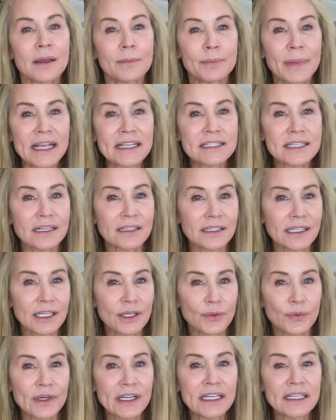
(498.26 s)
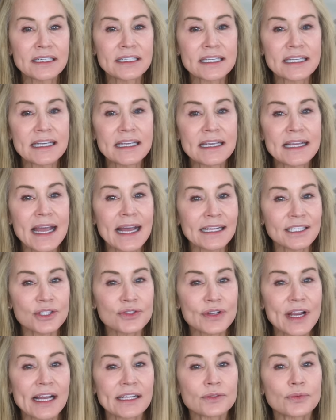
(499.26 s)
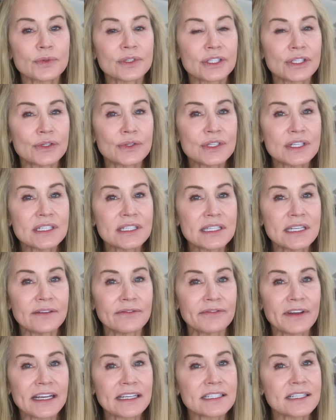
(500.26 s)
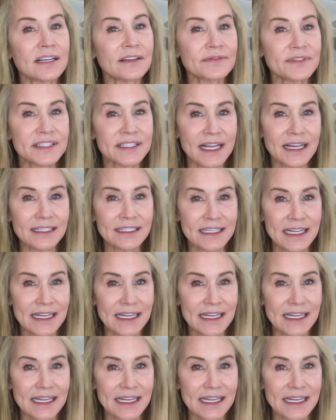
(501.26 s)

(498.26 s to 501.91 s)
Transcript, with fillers: Basically, green tea extract reduces the effects of sun